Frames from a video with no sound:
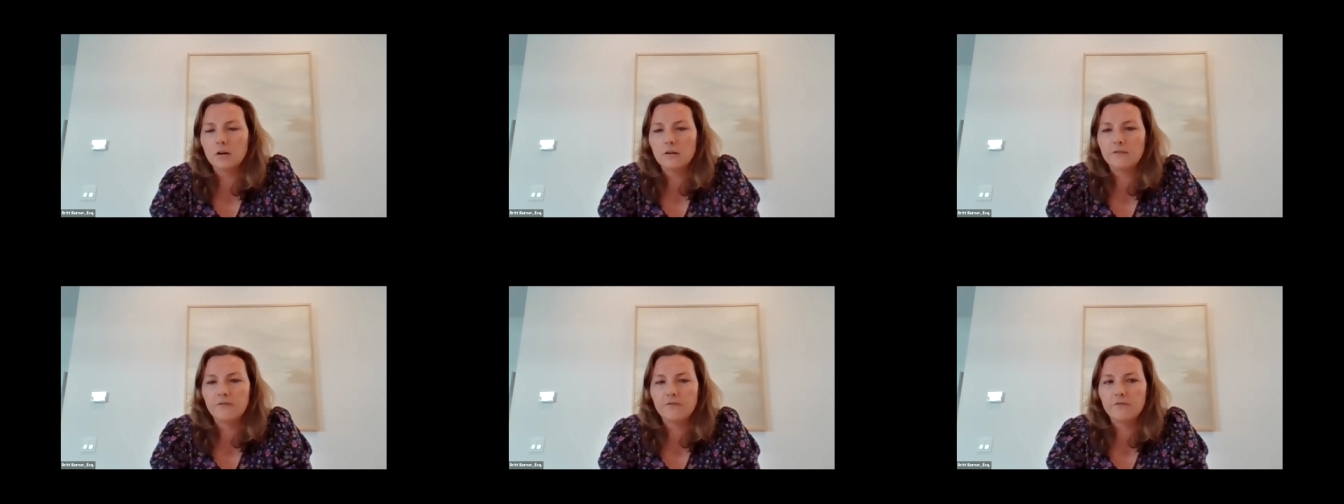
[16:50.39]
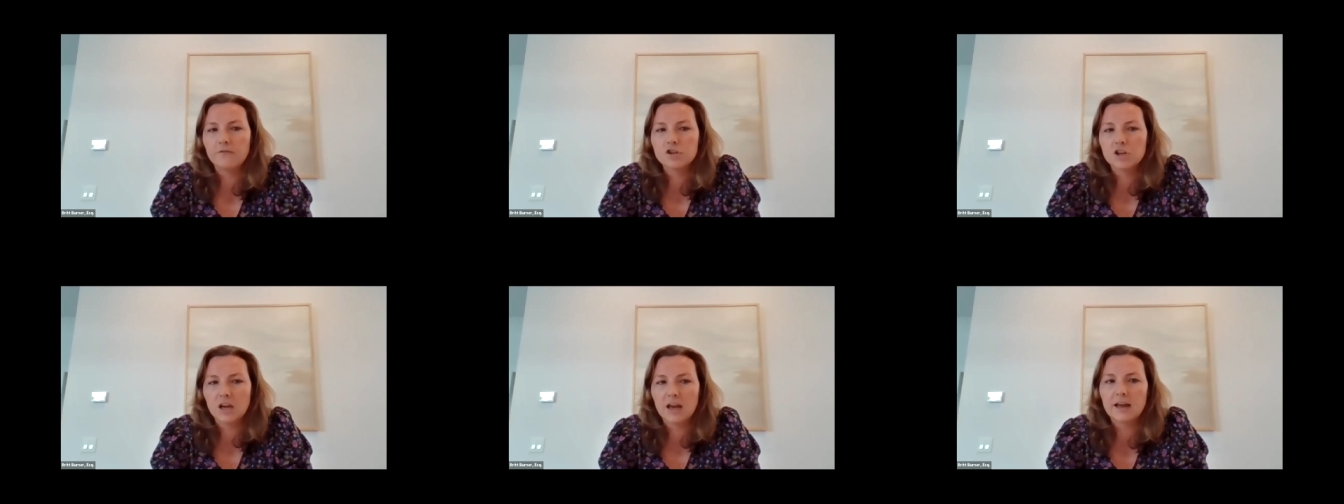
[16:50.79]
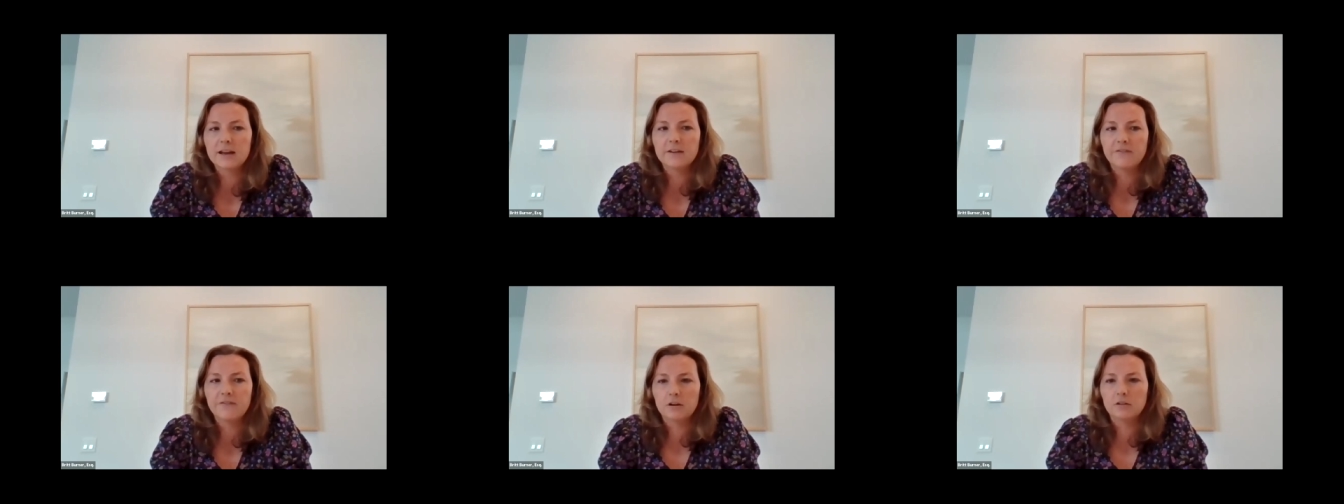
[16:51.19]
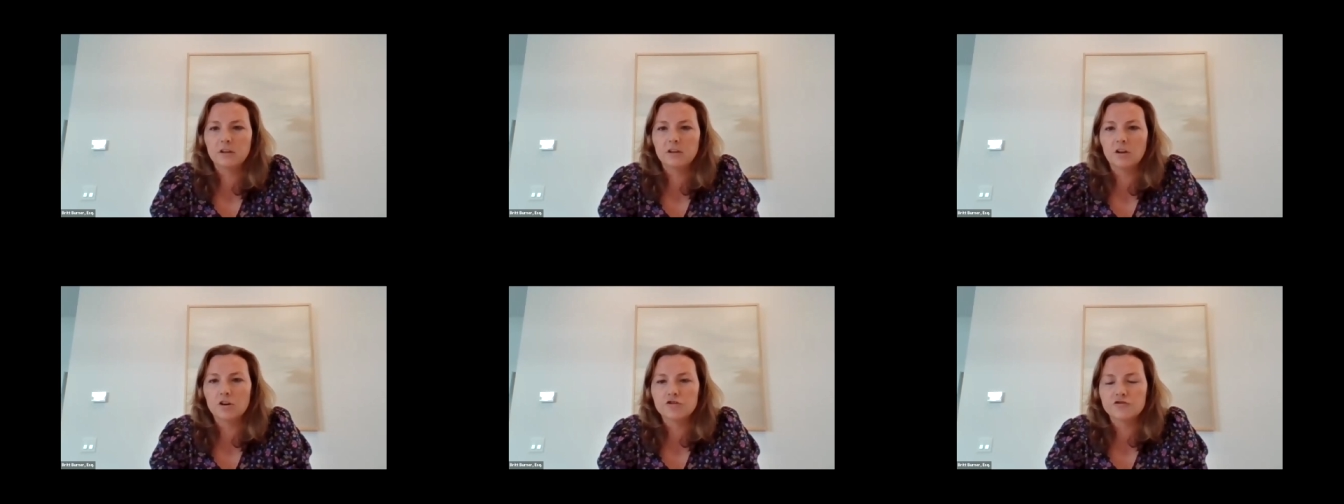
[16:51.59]
a she had a
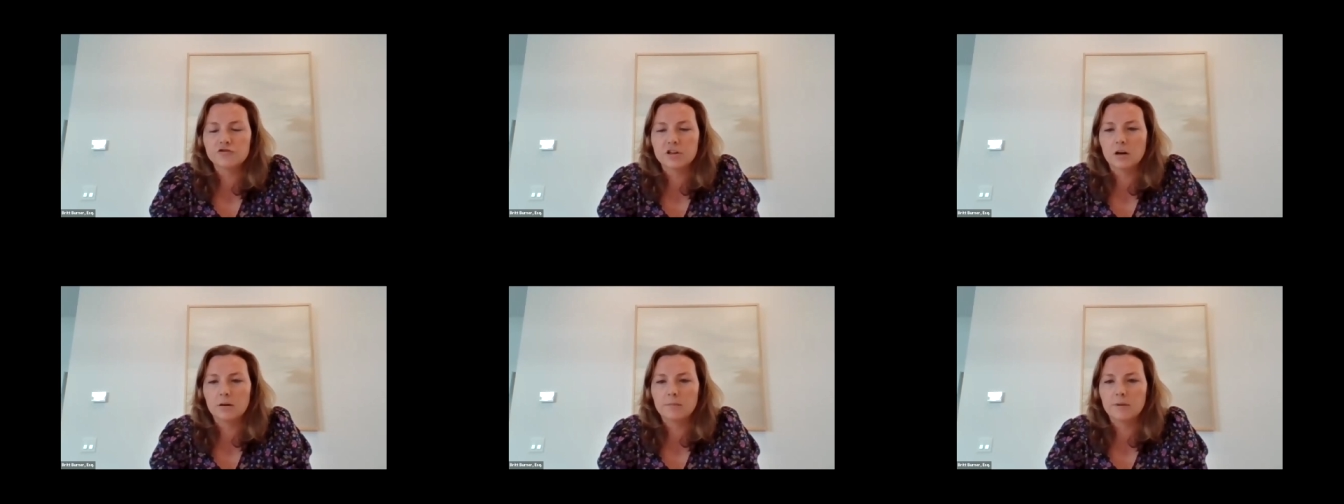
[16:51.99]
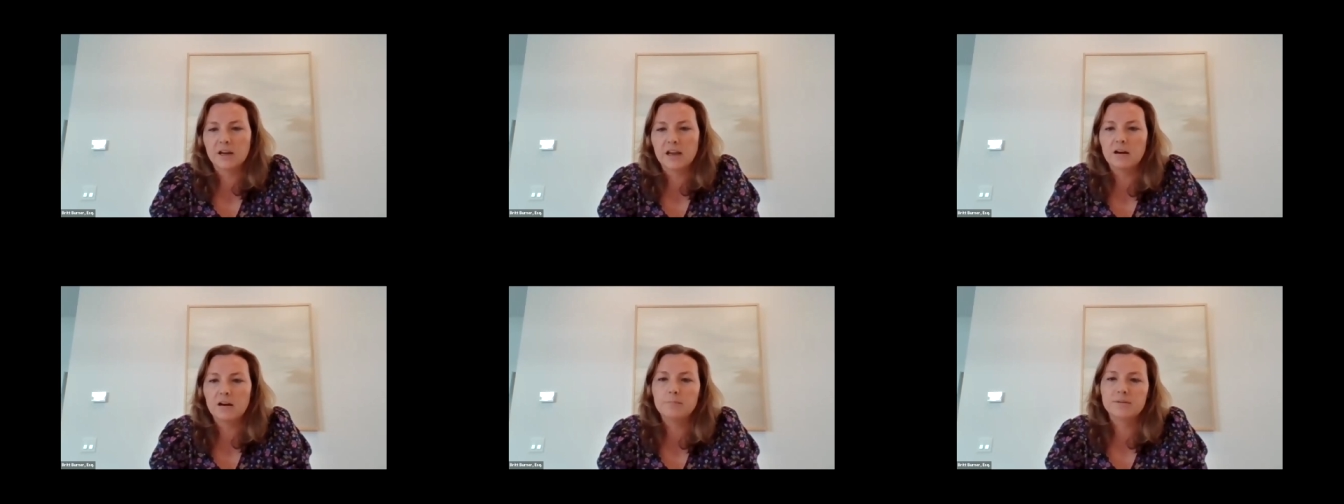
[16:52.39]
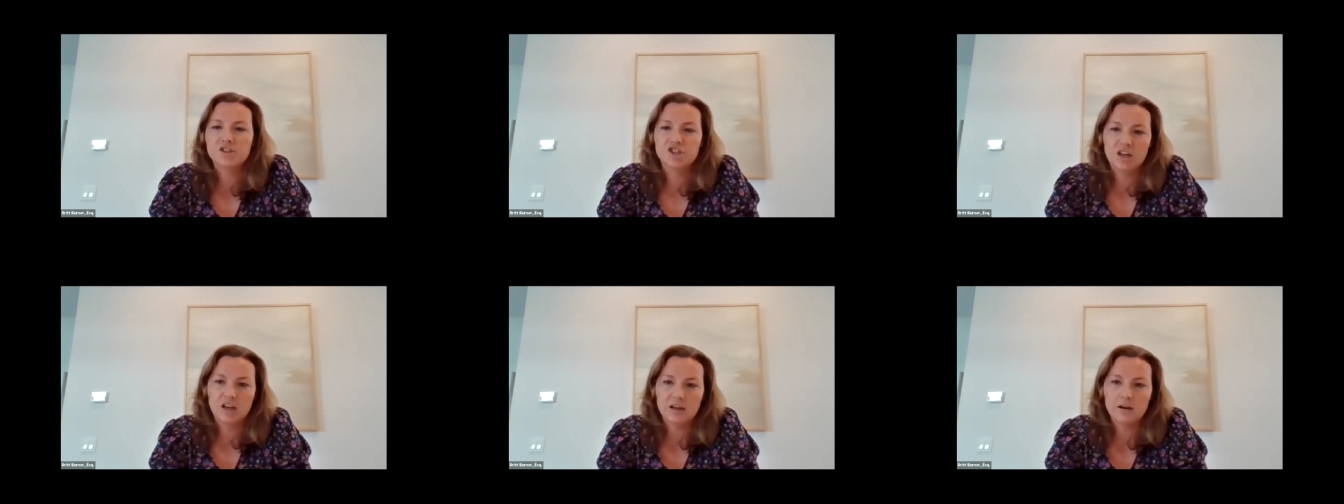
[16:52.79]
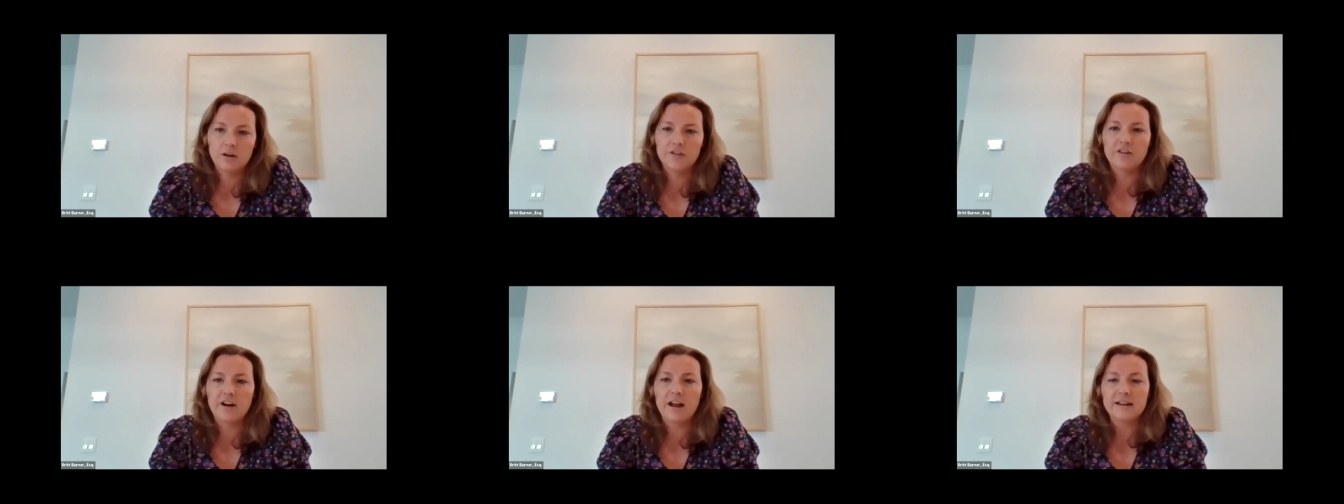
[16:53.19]
fairly large retirement account, but she had
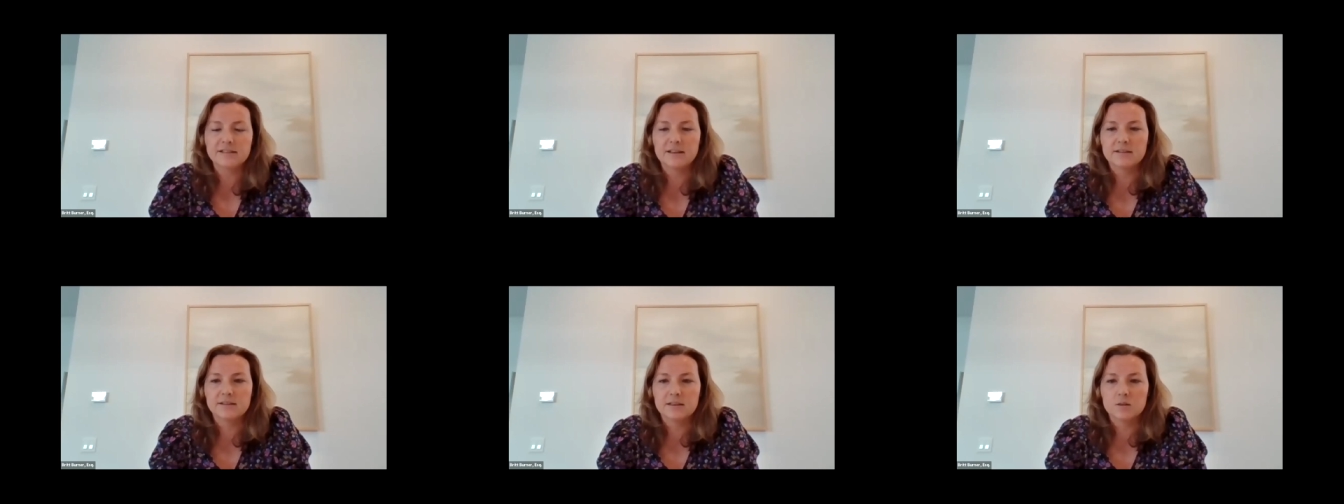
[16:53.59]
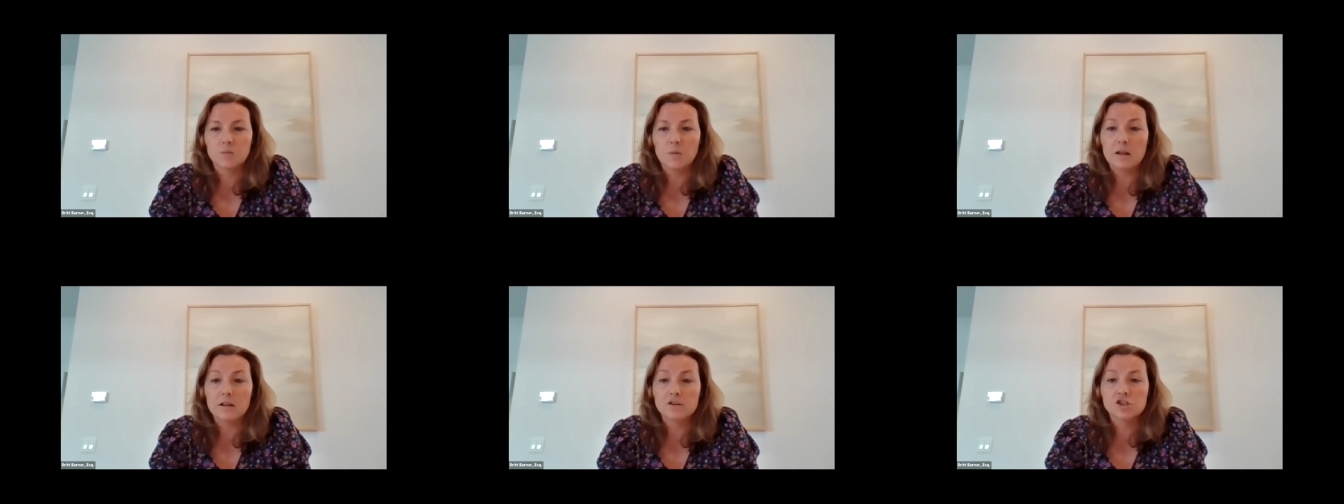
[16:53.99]
other assets as well.